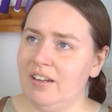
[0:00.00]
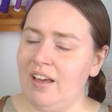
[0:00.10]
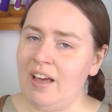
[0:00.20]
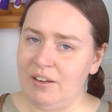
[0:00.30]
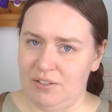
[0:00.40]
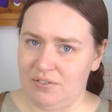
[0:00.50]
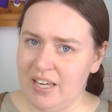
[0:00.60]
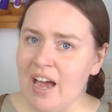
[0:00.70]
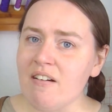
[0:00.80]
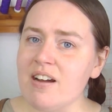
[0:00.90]
out of
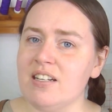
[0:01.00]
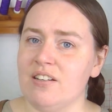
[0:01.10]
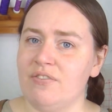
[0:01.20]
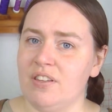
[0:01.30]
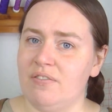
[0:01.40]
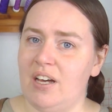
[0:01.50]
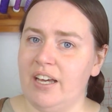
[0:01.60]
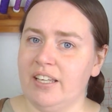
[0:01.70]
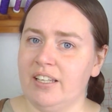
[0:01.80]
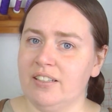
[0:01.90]
character for the
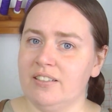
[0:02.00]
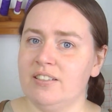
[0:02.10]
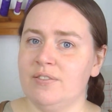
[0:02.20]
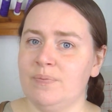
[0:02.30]
Vikings.